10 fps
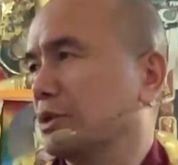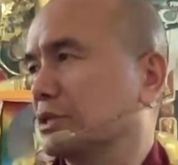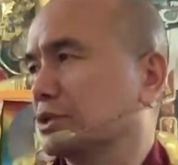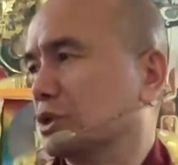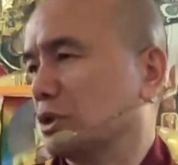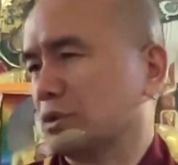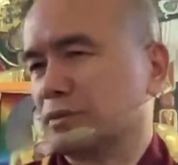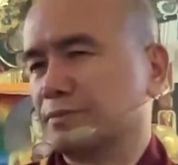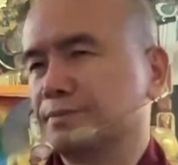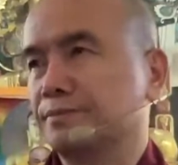Anyone has a
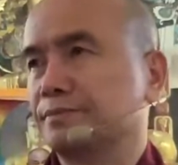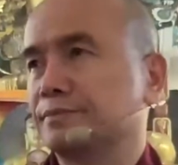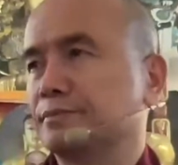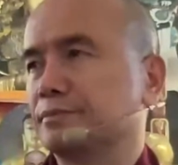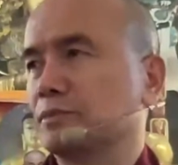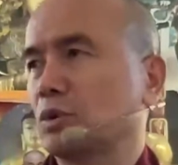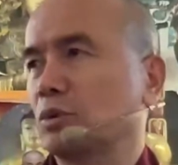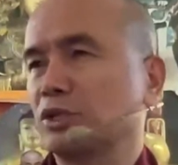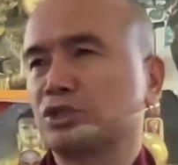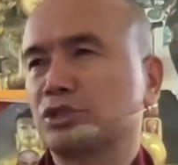clock?
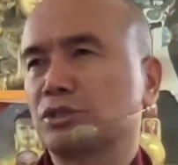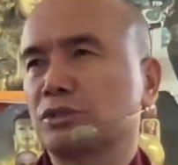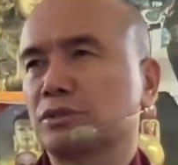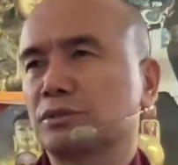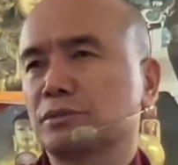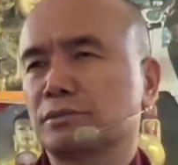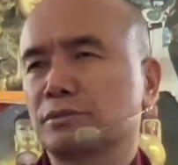Watch.